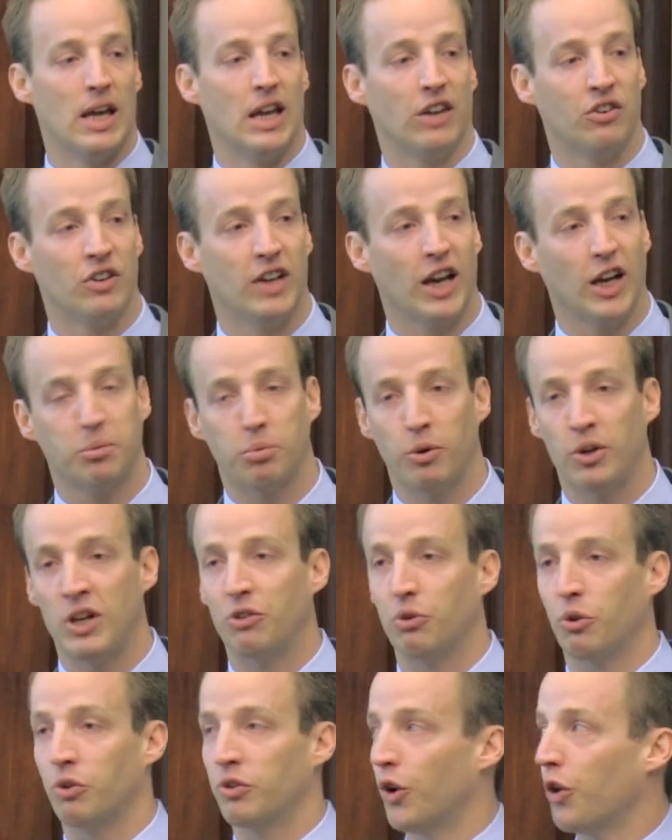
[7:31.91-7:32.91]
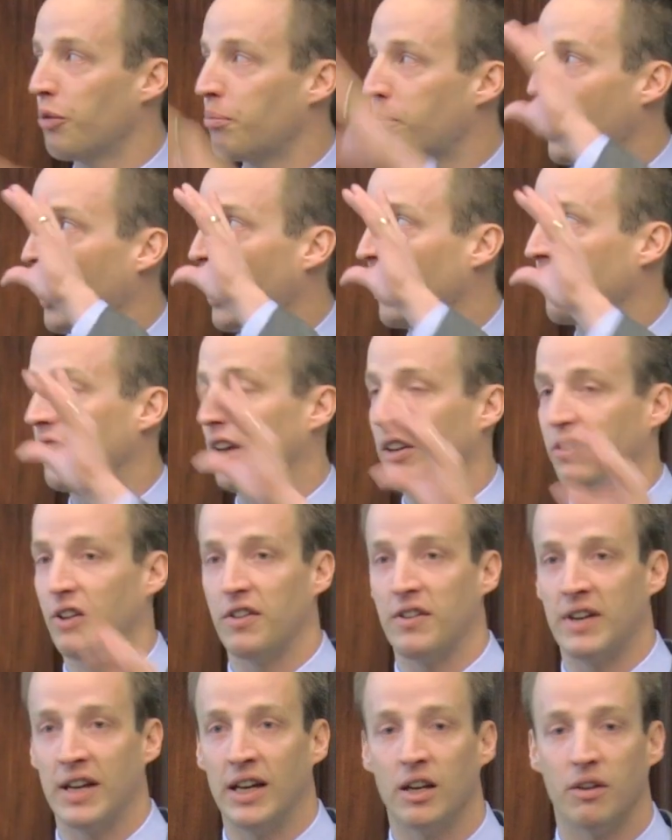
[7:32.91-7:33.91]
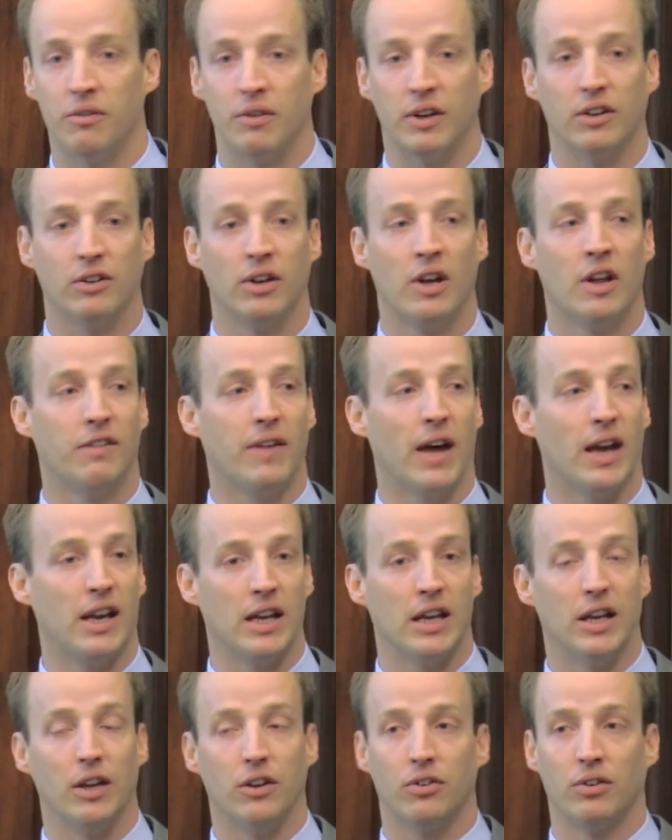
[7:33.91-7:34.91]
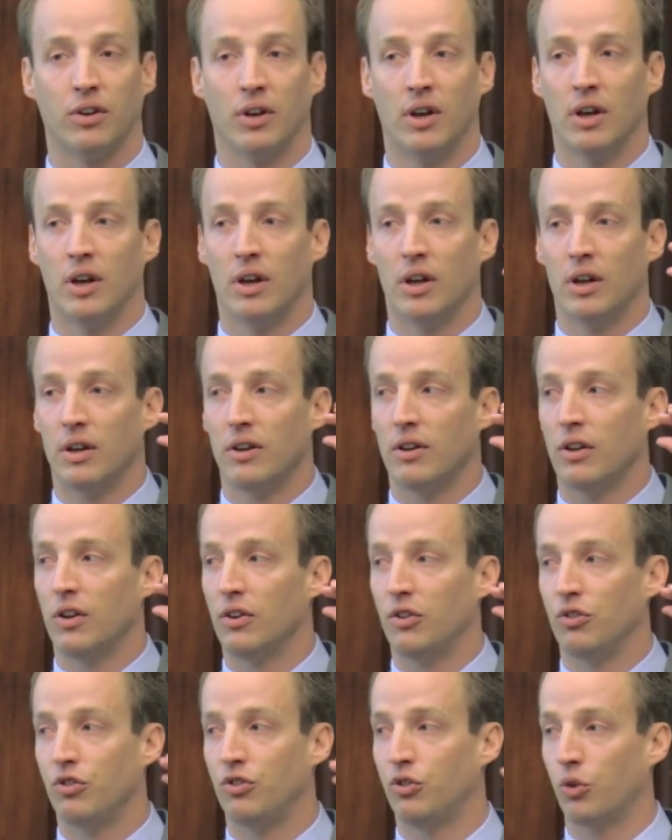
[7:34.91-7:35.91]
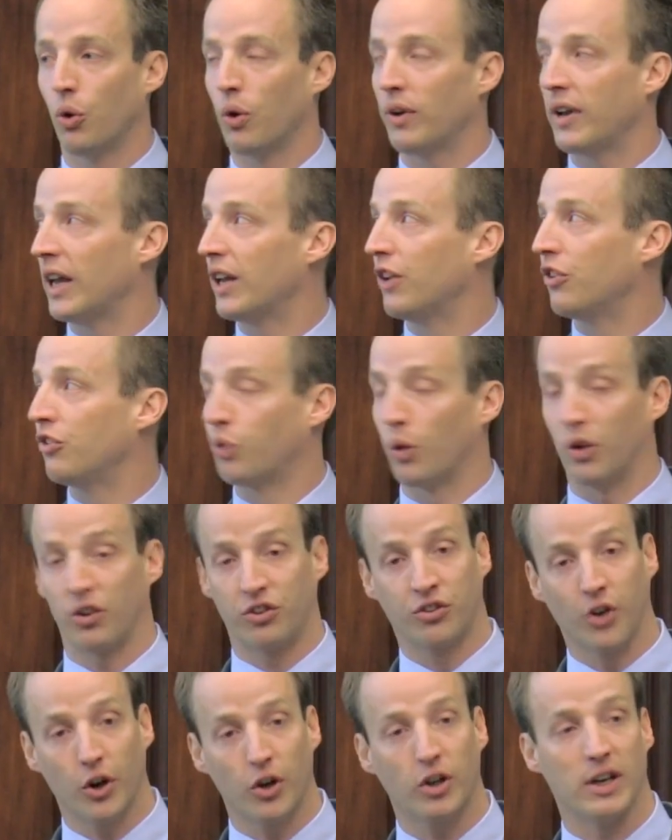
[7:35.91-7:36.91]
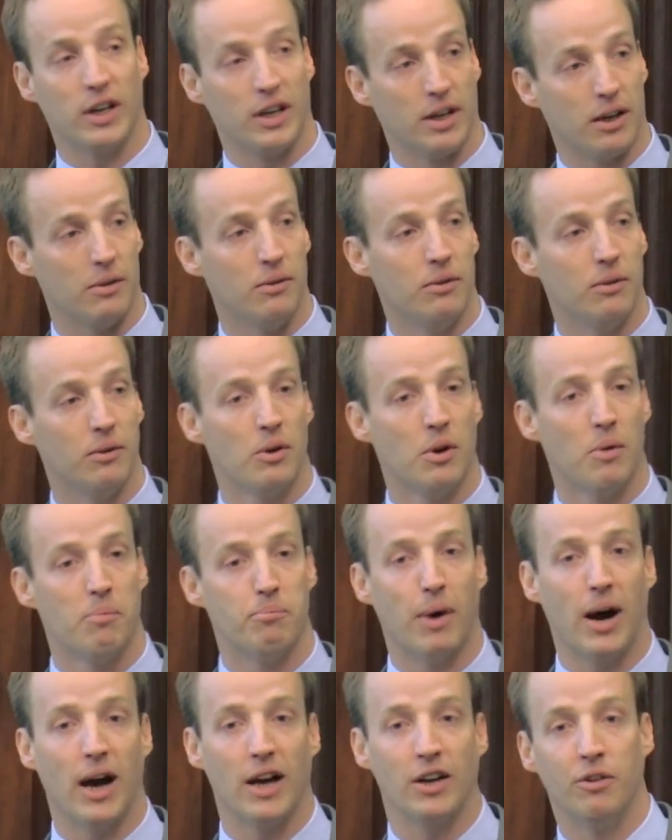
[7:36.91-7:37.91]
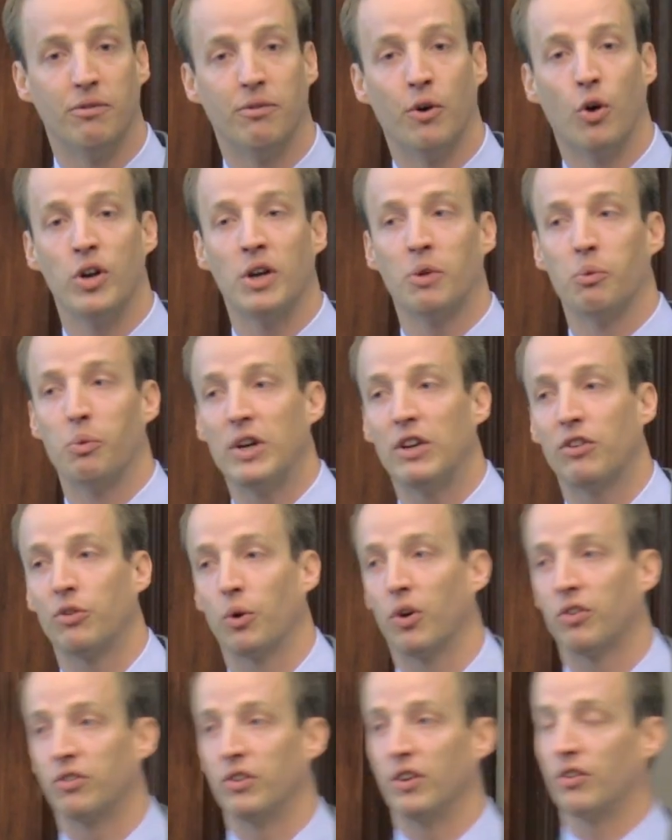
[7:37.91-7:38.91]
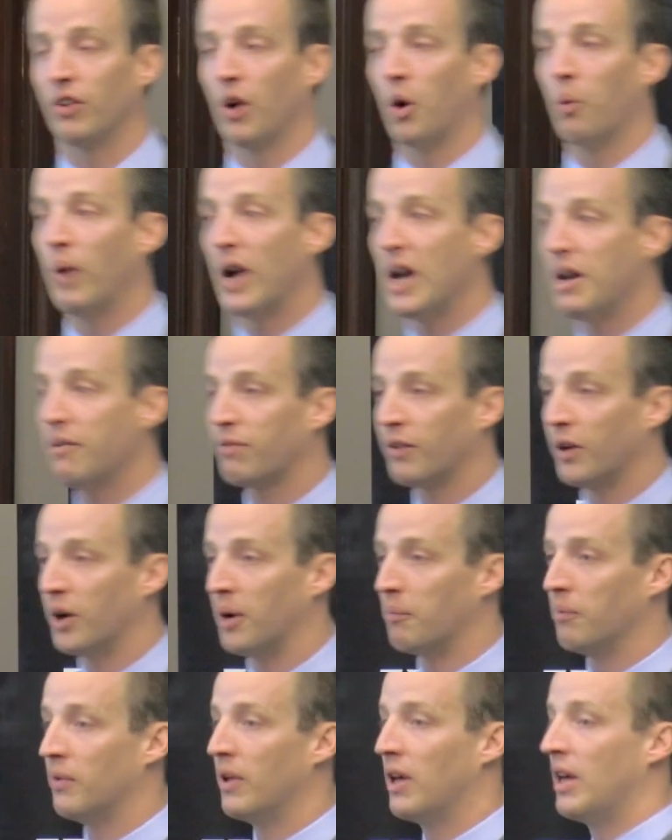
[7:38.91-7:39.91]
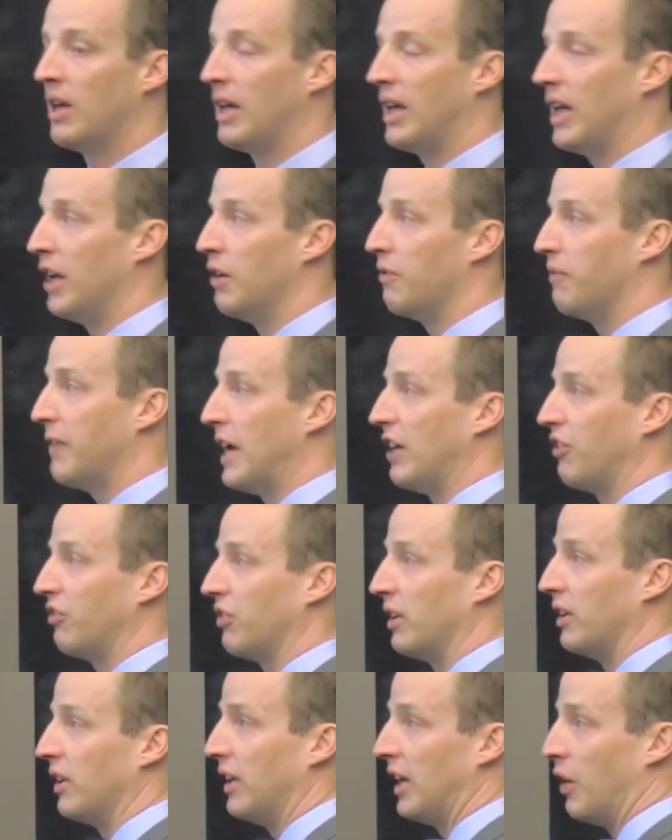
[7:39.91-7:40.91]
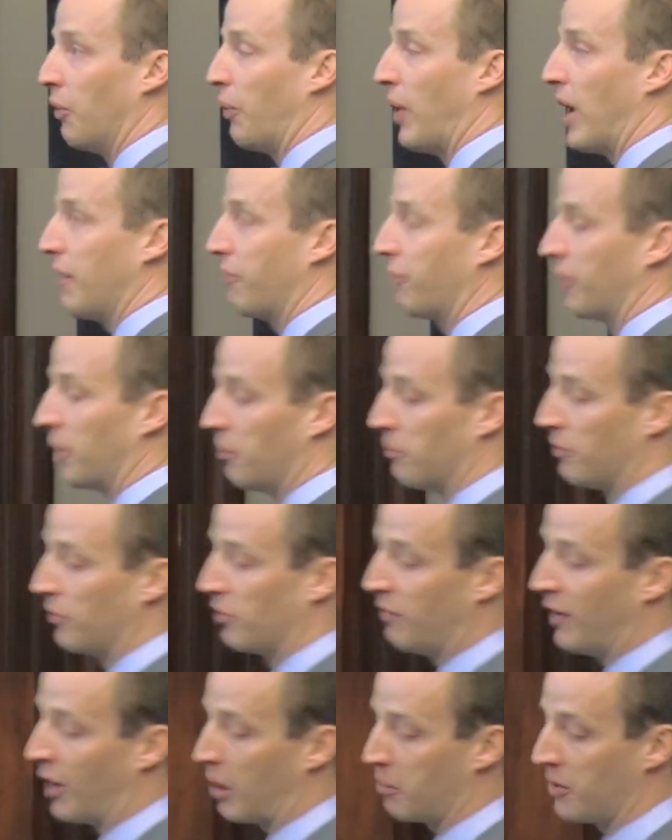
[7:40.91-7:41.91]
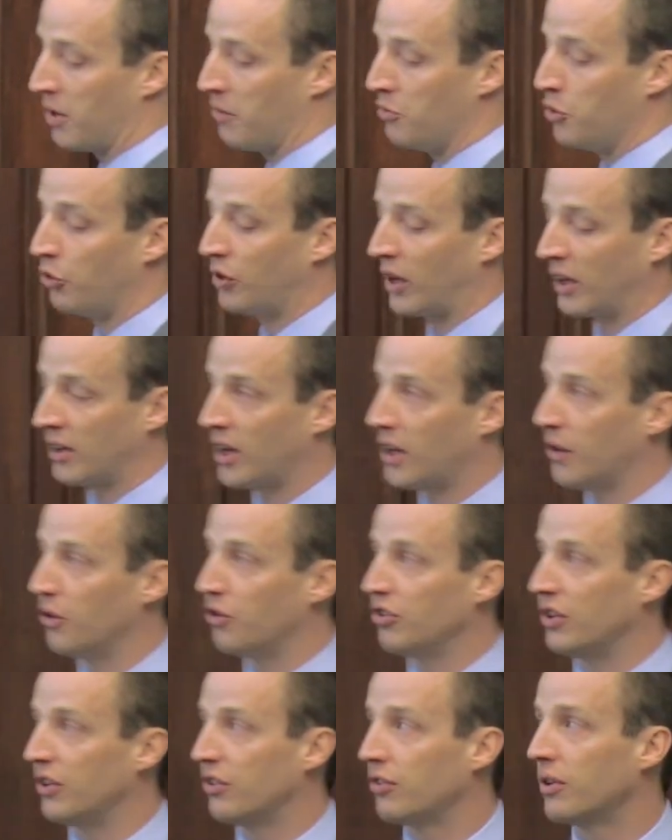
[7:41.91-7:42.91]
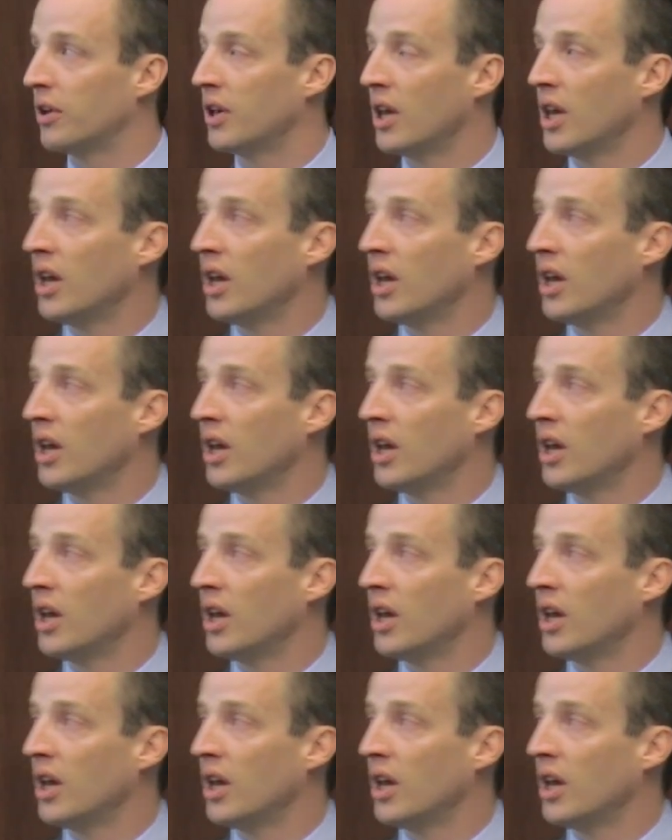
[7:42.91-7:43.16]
It's an exponential growth process at the end of it that is short, that is short-circuited by diverting resources away from innovation and away from development of new technologies.